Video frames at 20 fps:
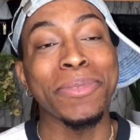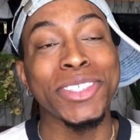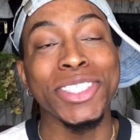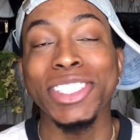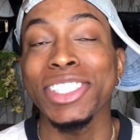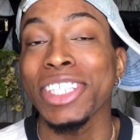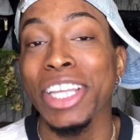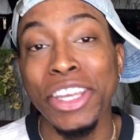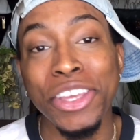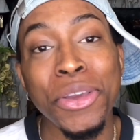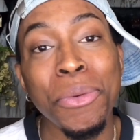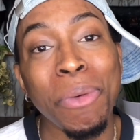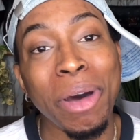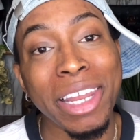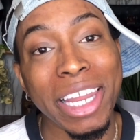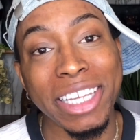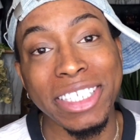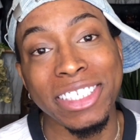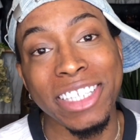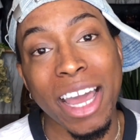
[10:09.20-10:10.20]
Just thank you one
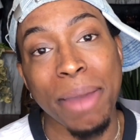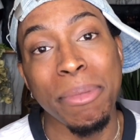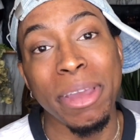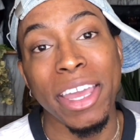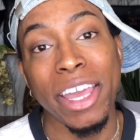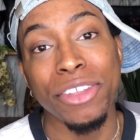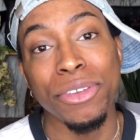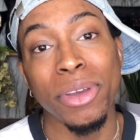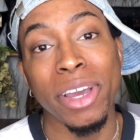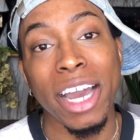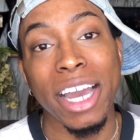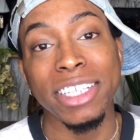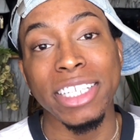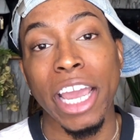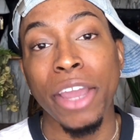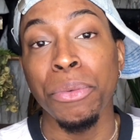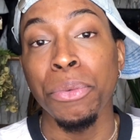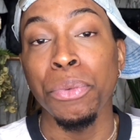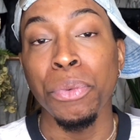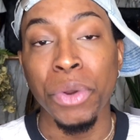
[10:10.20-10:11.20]
last time again, you guys. I
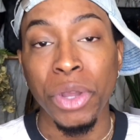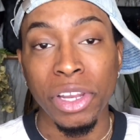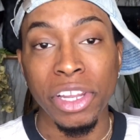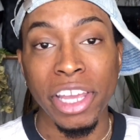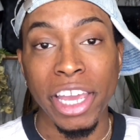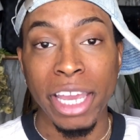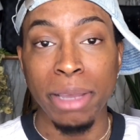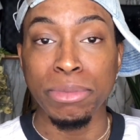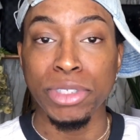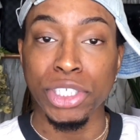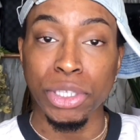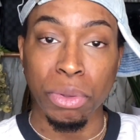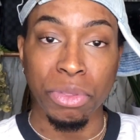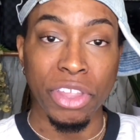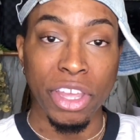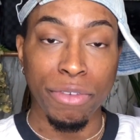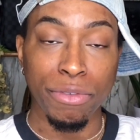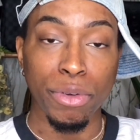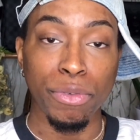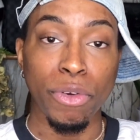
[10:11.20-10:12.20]
really am so
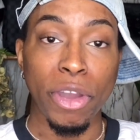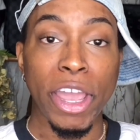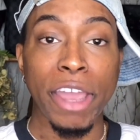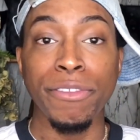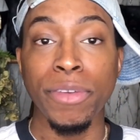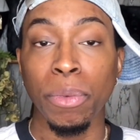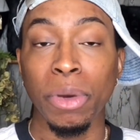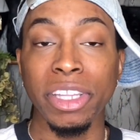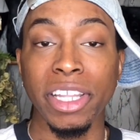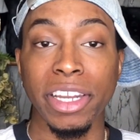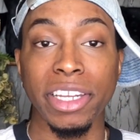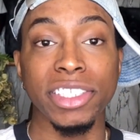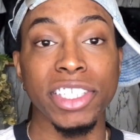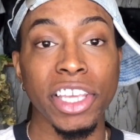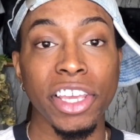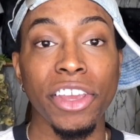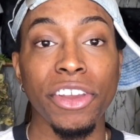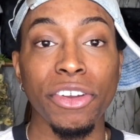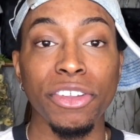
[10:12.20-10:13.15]
thankful for everyone that is here.